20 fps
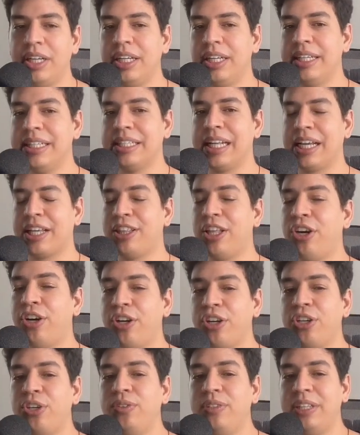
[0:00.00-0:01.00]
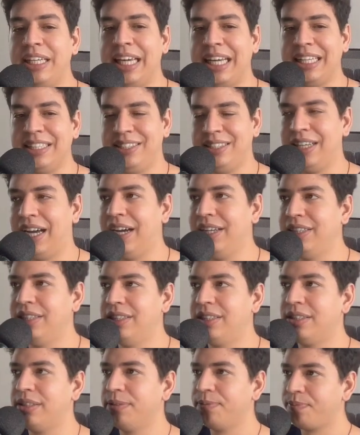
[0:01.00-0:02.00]
It's like their unique
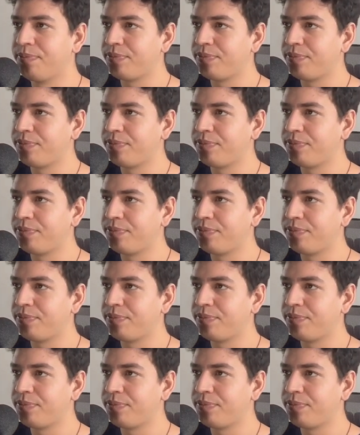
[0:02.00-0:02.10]
IDs.